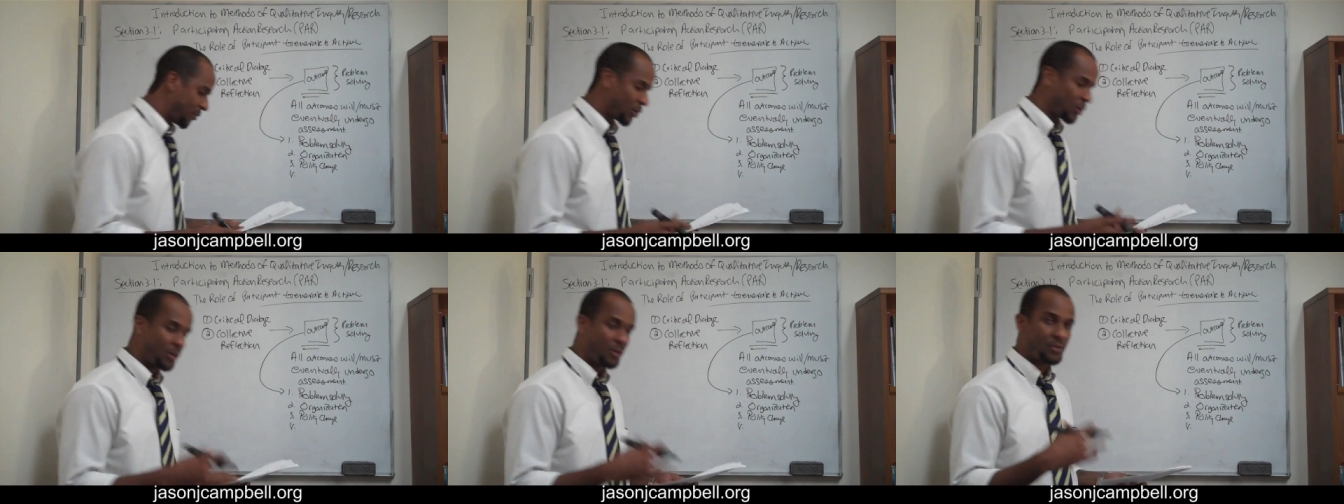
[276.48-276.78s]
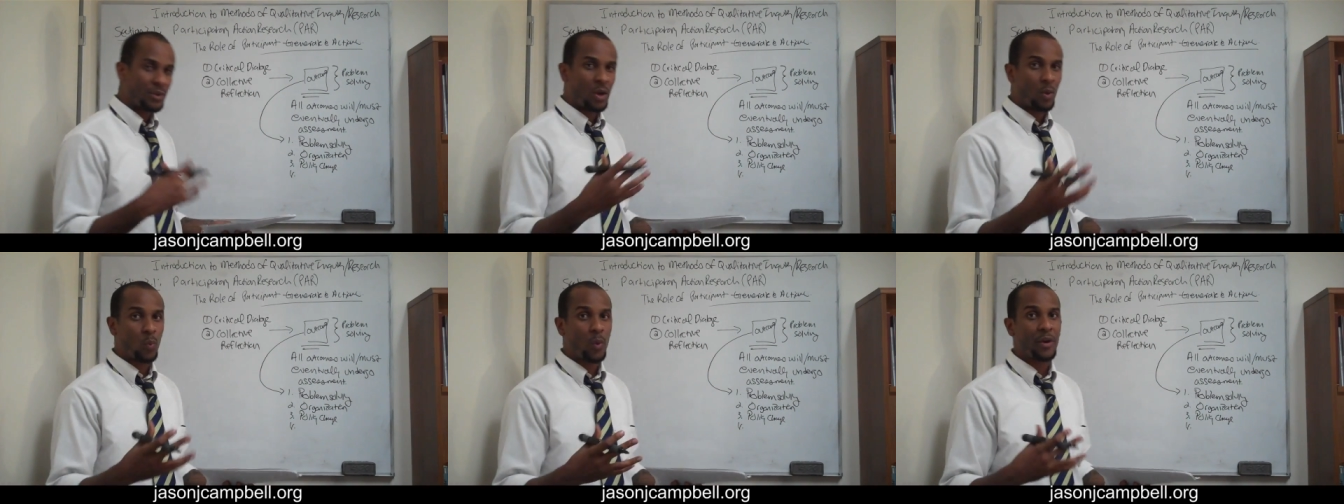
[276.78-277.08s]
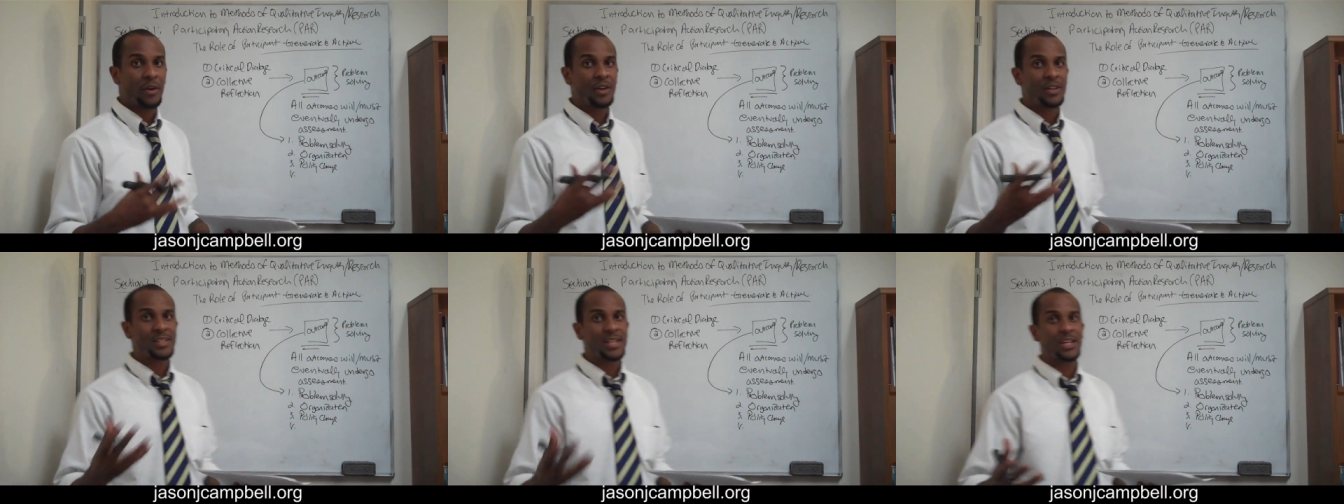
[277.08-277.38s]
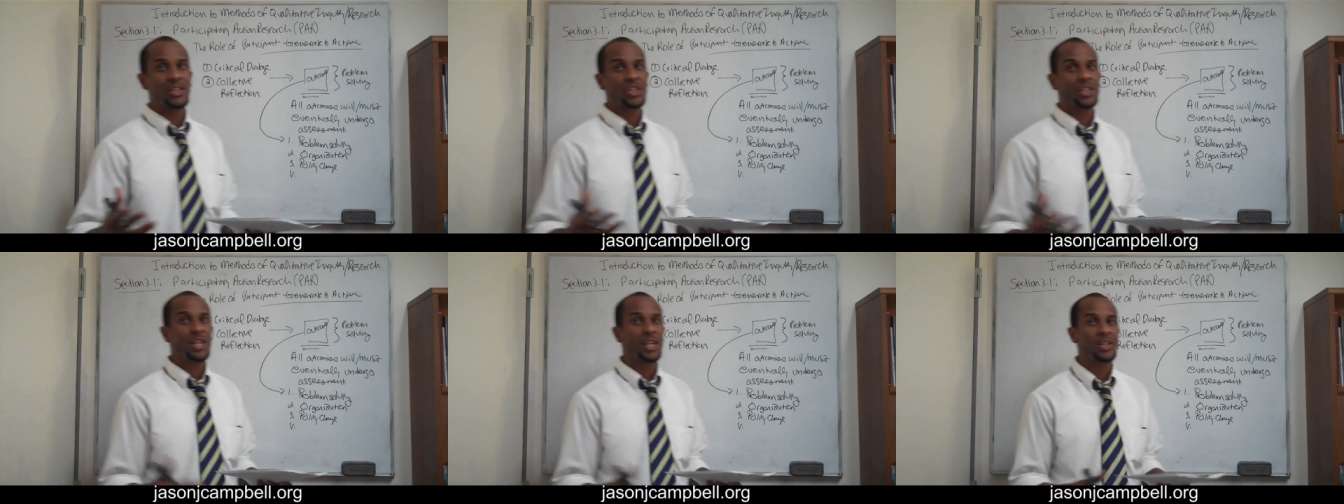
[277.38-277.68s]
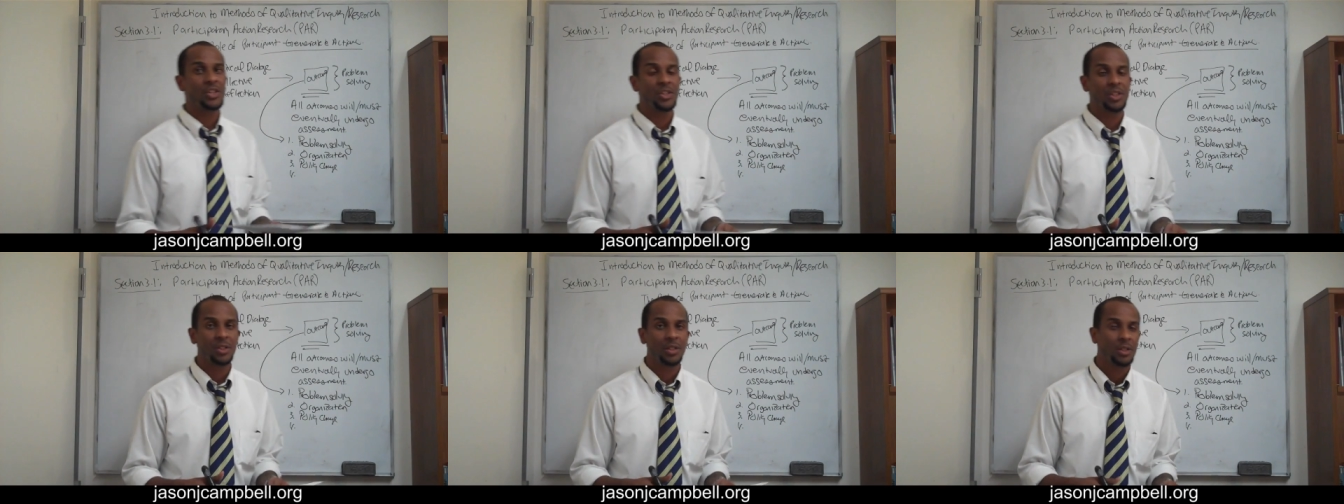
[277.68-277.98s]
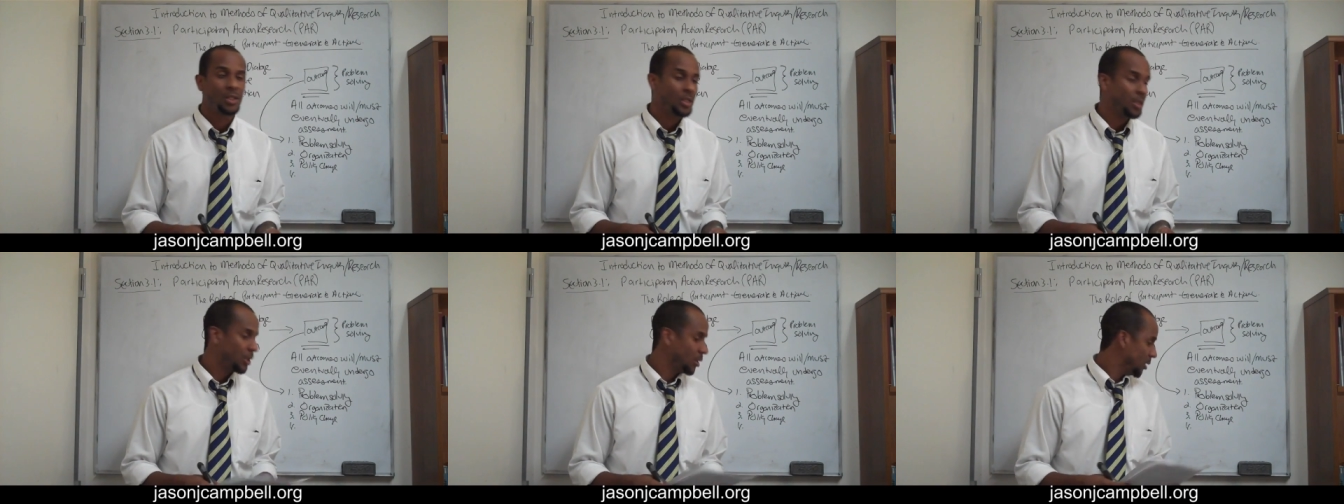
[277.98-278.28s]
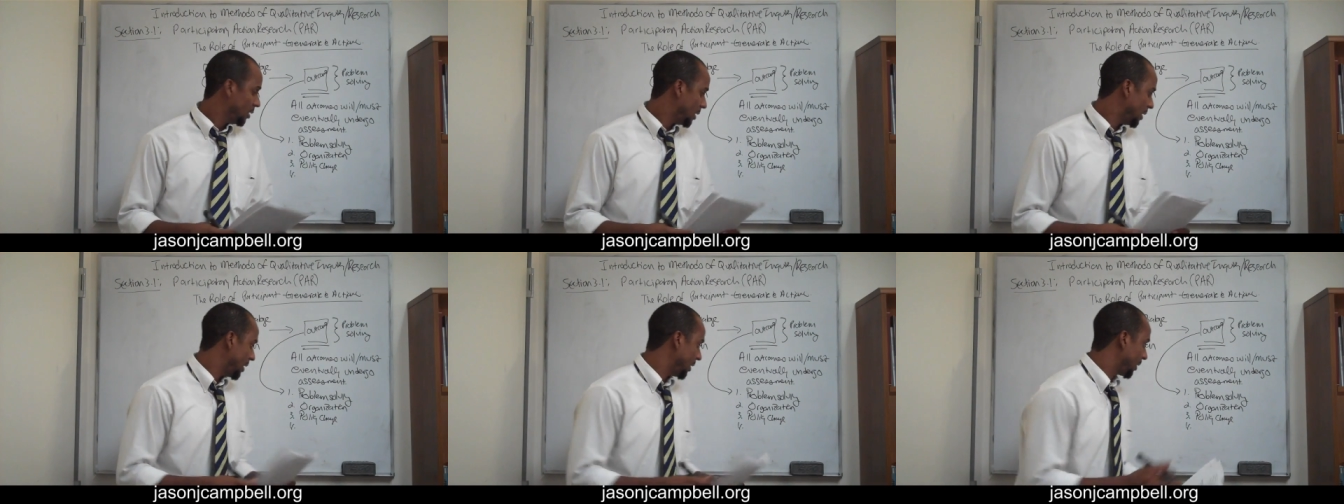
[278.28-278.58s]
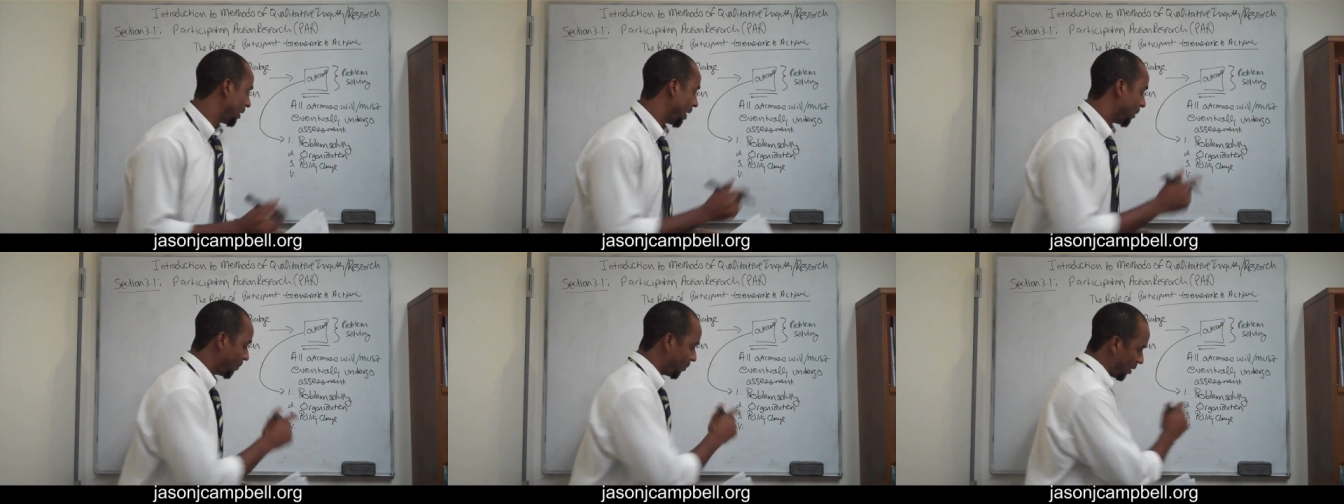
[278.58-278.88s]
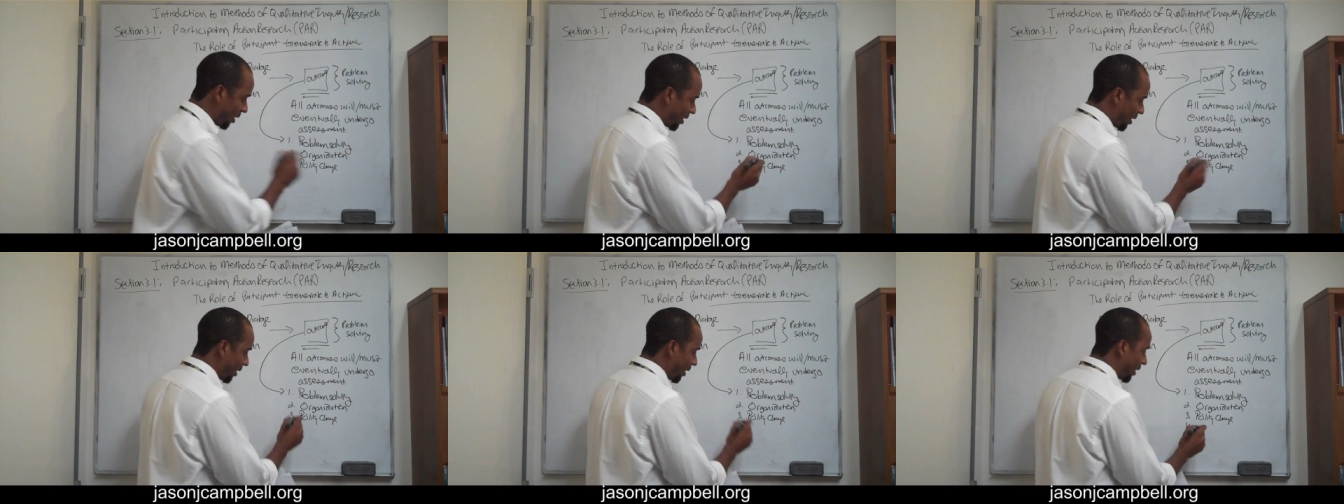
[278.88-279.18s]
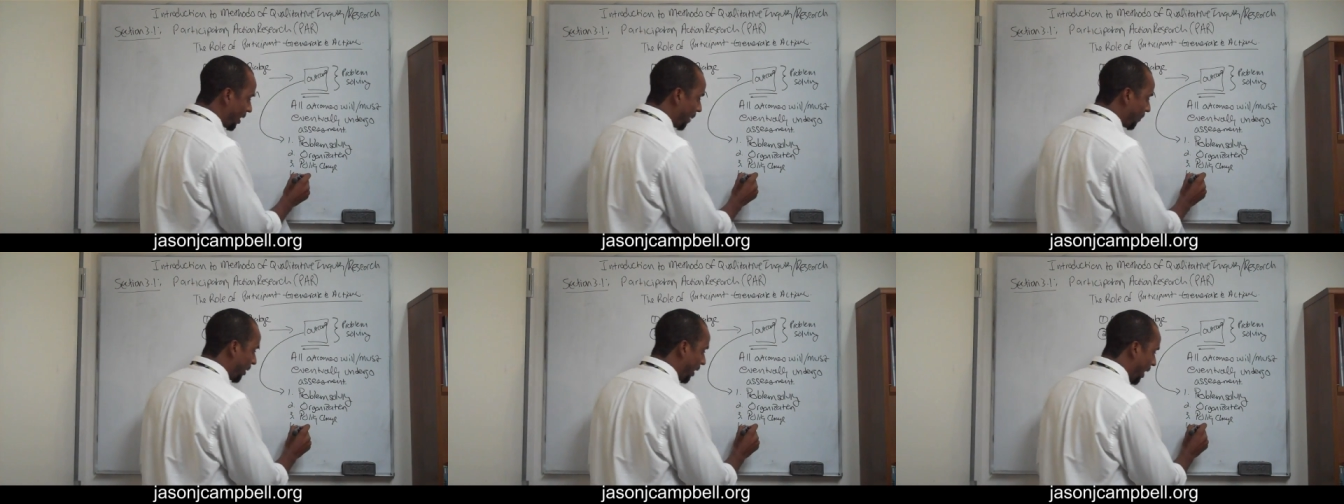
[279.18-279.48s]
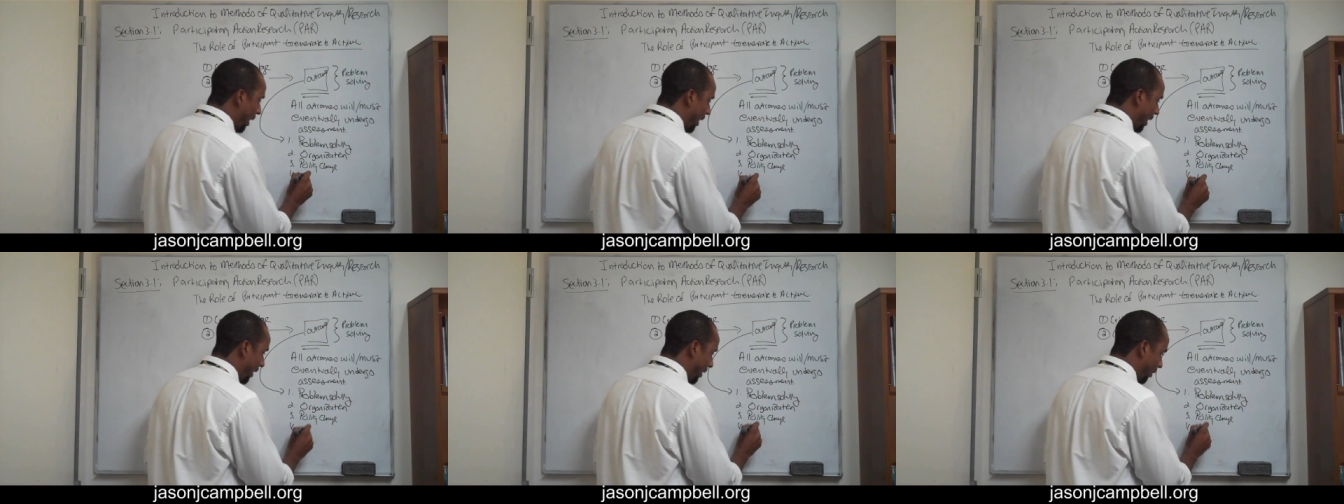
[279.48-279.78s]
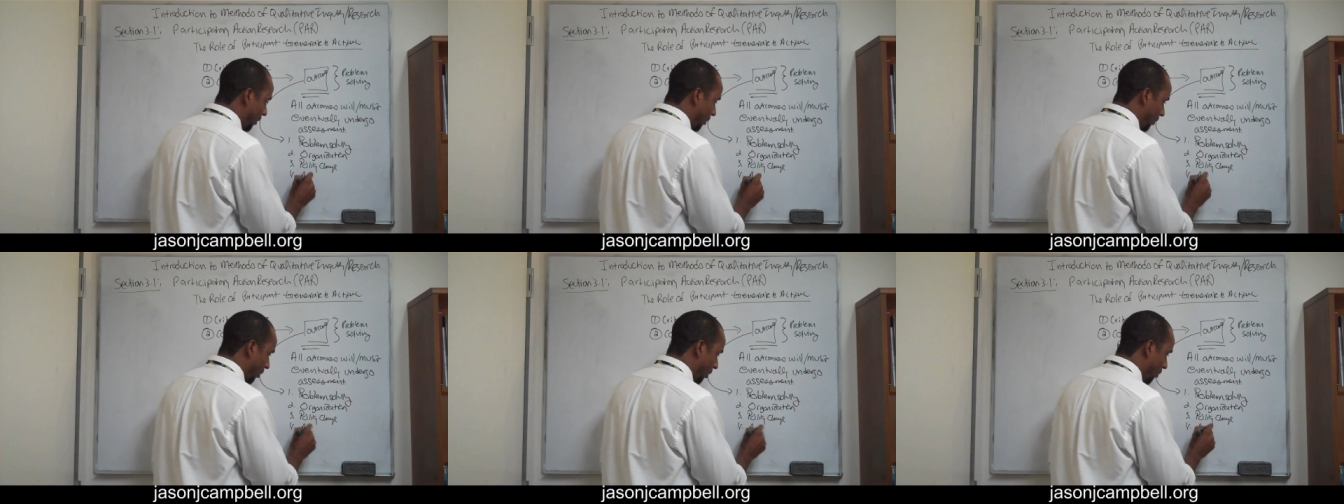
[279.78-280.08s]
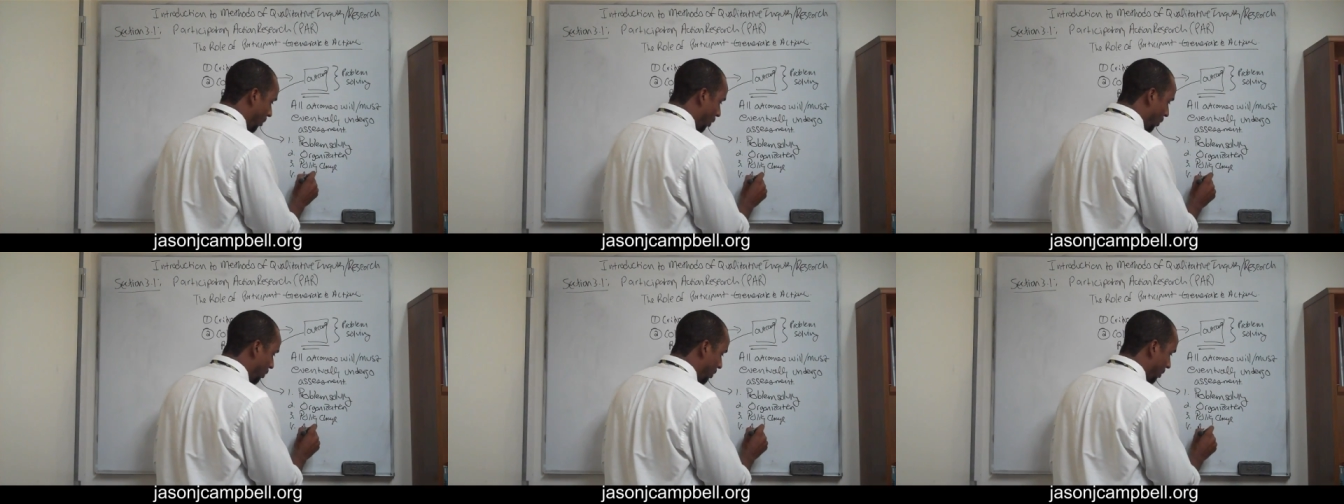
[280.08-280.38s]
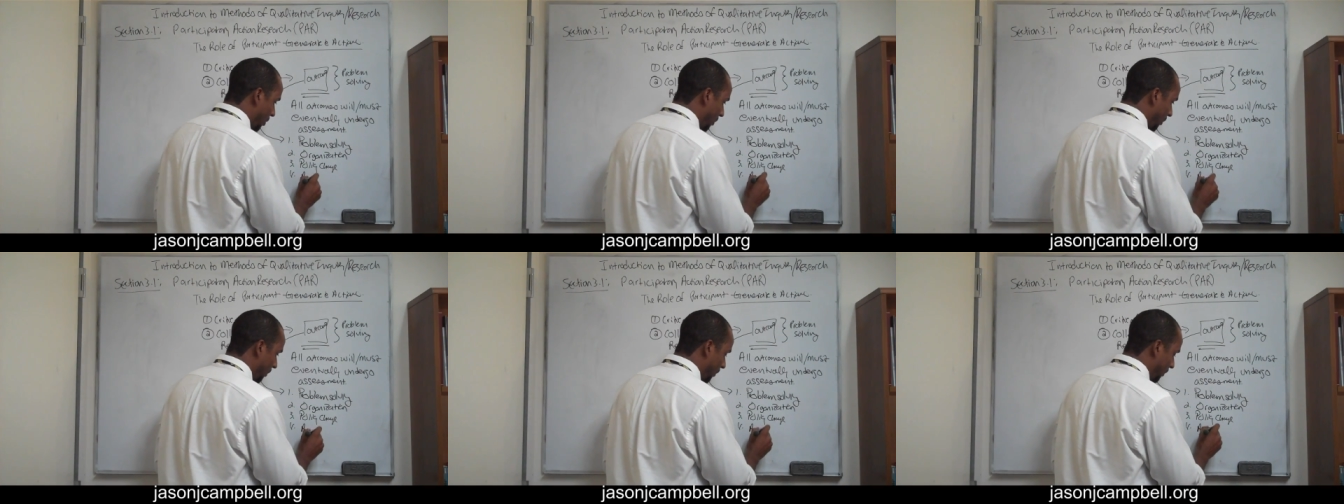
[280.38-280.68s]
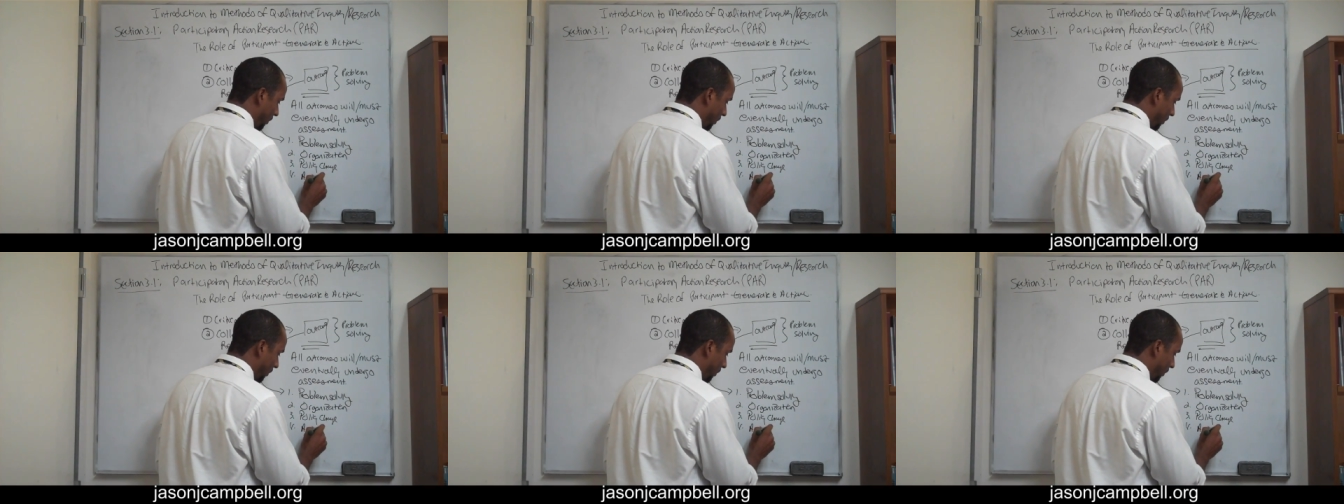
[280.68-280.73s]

sort of awareness education uh, type. This is the type that I like the most.